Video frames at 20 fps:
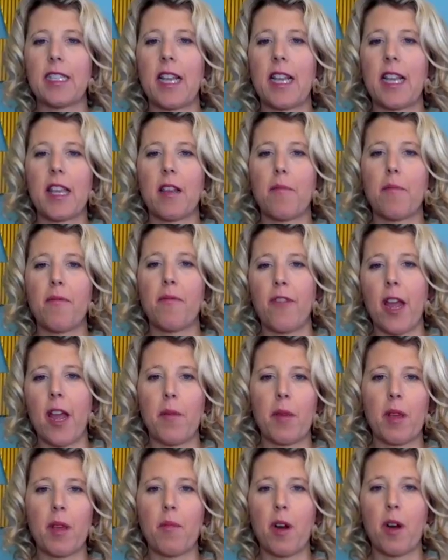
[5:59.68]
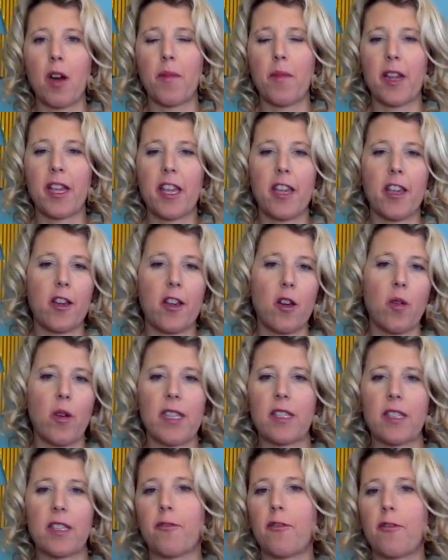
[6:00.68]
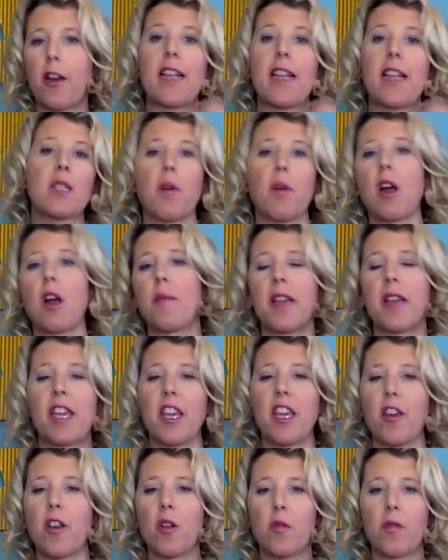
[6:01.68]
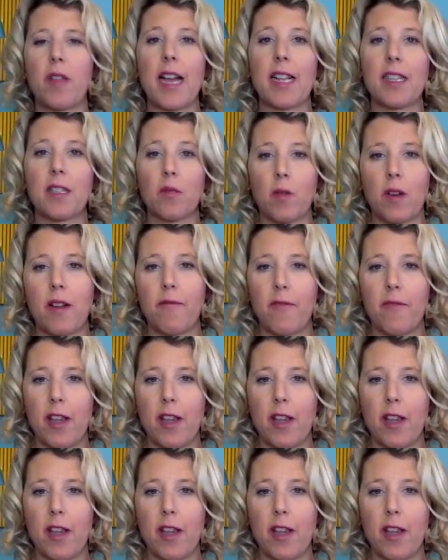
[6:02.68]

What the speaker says: like a family barbecue. It's a friend barbecue. That's what